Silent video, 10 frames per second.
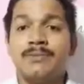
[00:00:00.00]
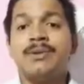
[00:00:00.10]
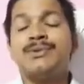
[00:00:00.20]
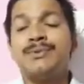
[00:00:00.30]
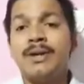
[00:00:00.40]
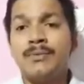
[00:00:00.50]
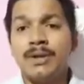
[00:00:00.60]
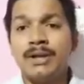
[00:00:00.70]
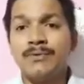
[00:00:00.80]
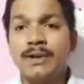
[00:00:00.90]
Means we
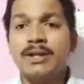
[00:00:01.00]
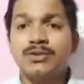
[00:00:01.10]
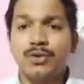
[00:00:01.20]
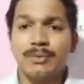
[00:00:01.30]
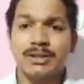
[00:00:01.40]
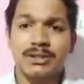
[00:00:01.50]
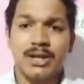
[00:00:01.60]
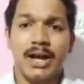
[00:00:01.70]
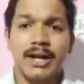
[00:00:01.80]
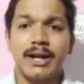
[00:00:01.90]
will feel so much
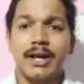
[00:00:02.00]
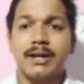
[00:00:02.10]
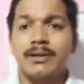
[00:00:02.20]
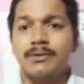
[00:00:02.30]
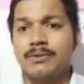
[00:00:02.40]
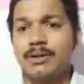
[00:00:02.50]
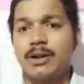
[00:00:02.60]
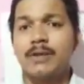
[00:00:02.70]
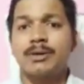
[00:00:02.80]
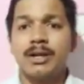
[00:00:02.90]
tired, and we will
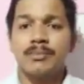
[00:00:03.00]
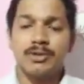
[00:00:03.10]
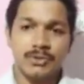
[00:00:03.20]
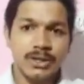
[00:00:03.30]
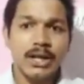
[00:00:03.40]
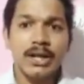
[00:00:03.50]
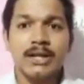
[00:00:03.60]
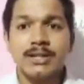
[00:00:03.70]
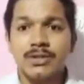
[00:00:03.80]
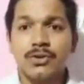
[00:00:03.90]
not be able to see, like
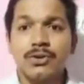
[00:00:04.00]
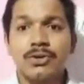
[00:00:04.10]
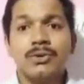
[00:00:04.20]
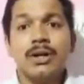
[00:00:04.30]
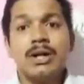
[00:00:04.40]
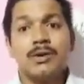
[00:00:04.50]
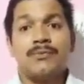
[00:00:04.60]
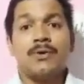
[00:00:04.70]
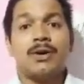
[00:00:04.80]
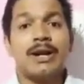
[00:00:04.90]
as I told you,
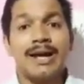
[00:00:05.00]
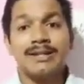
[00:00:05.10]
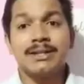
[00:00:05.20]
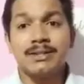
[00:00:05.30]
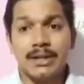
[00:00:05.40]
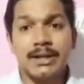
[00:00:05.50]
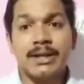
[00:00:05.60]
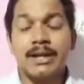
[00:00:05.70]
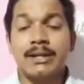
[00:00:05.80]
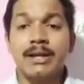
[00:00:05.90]
for digesting,
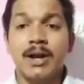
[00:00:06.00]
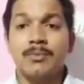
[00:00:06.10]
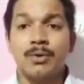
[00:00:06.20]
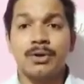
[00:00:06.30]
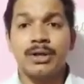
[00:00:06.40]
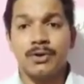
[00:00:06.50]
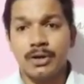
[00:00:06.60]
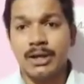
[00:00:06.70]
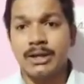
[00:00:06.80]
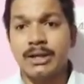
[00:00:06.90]
getting our body
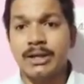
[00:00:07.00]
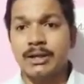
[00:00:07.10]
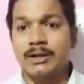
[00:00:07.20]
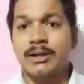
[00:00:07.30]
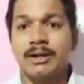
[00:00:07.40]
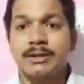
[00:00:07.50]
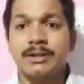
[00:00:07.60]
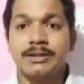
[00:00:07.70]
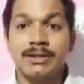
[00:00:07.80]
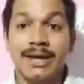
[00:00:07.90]
or getting
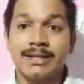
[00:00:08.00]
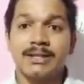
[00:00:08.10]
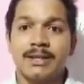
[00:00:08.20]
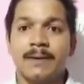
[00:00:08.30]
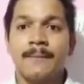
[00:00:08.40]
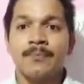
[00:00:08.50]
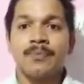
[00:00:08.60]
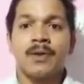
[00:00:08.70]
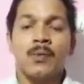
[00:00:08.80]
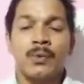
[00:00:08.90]
this digestion,
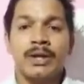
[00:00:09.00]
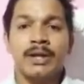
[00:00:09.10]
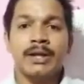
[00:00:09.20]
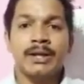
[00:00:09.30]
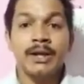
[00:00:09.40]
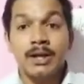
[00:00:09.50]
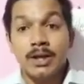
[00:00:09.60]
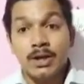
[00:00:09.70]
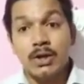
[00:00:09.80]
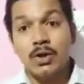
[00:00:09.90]
we need a
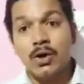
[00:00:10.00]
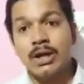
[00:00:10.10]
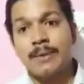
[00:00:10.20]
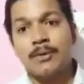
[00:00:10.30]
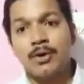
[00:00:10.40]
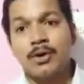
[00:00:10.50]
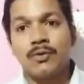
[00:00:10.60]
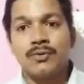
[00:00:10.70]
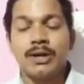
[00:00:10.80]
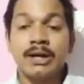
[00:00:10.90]
lot amount
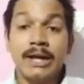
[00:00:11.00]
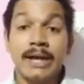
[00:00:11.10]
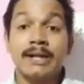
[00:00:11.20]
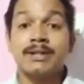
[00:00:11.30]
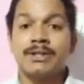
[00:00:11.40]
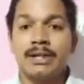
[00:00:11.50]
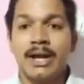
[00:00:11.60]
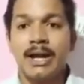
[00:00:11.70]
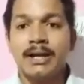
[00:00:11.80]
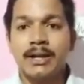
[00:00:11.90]
of energy,
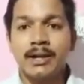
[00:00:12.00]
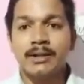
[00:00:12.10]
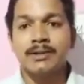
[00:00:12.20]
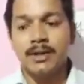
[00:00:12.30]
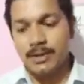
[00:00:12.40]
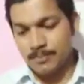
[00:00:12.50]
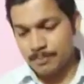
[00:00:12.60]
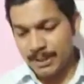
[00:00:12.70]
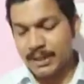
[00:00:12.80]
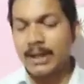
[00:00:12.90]
and the
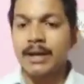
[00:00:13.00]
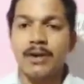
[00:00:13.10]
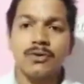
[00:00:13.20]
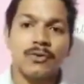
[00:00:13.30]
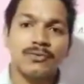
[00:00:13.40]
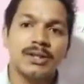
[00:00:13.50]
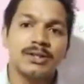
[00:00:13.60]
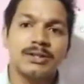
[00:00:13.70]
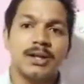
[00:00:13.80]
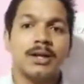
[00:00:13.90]
breaking down of
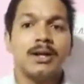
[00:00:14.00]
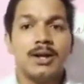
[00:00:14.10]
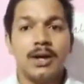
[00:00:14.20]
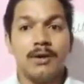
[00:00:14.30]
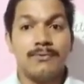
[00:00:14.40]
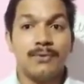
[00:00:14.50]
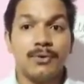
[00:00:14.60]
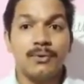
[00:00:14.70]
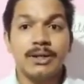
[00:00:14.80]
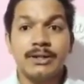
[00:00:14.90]
this
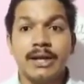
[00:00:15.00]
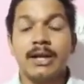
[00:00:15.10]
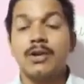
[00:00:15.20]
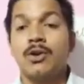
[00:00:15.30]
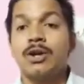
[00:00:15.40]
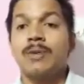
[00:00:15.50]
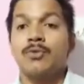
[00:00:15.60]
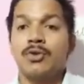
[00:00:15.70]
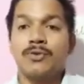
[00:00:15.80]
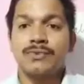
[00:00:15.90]
food will take a lot
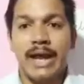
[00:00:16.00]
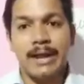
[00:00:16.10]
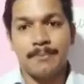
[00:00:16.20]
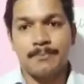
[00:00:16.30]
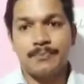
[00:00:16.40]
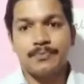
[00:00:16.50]
amount of time.